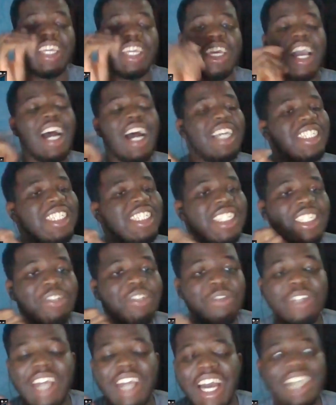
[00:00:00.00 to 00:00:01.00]
He hasn't
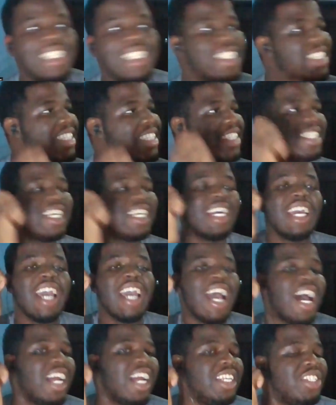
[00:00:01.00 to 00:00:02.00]
even answered,
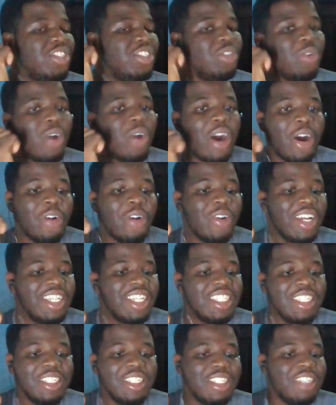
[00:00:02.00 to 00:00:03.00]
and you are
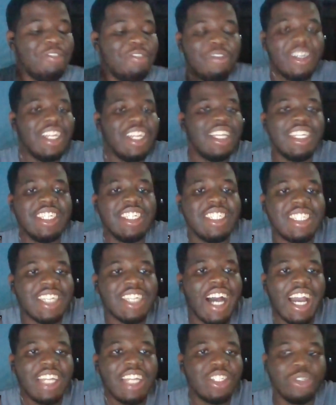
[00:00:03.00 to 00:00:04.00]
already feeling
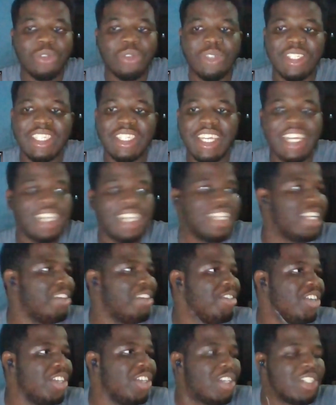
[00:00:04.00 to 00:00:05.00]
entitled, saying
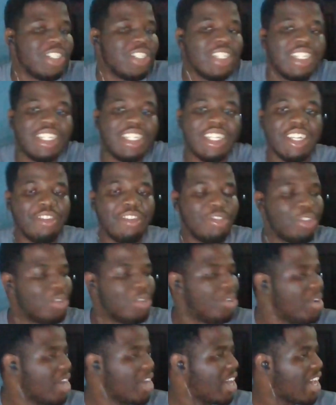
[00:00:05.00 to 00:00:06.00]
if he doesn't give
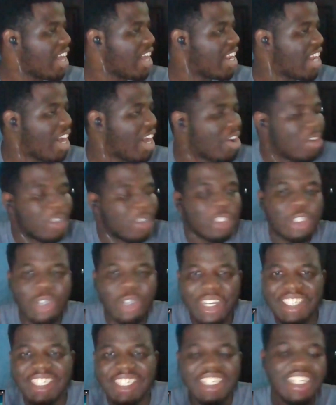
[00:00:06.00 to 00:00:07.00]
you, and now you're
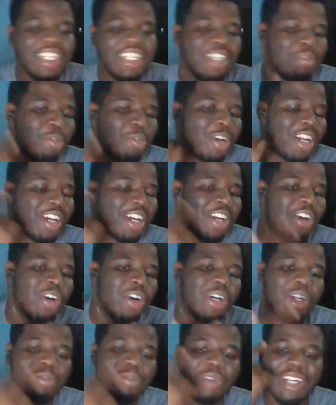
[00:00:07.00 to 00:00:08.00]
threatening him with a
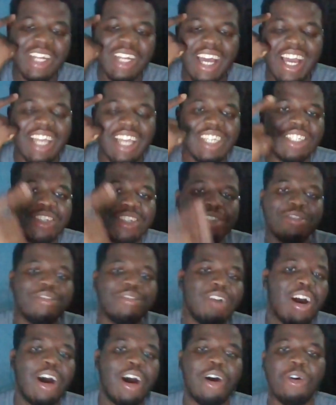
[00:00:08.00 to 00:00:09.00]
gun, man, that is
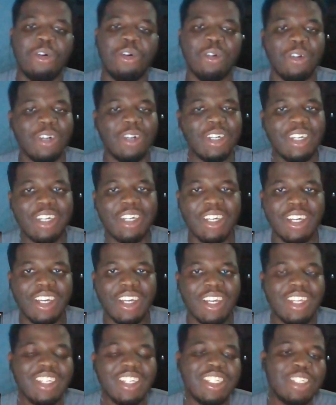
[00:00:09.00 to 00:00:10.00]
foul.
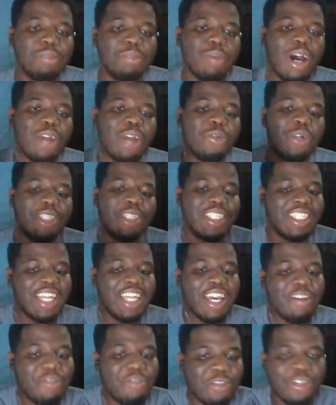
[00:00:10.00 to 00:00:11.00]
This man was
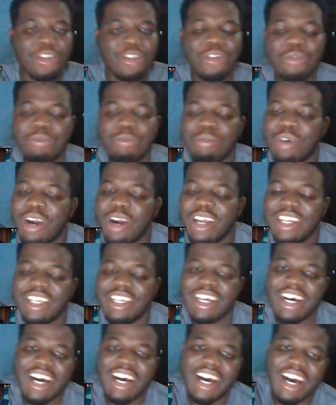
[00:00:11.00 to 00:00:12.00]
there for you,
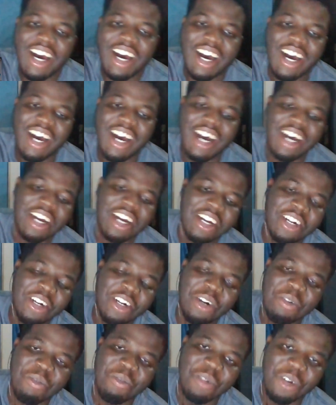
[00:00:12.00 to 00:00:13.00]
brother.
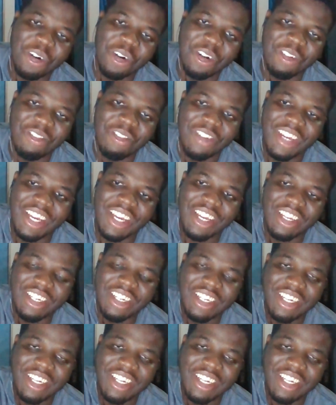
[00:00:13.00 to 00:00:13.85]
Come on, man.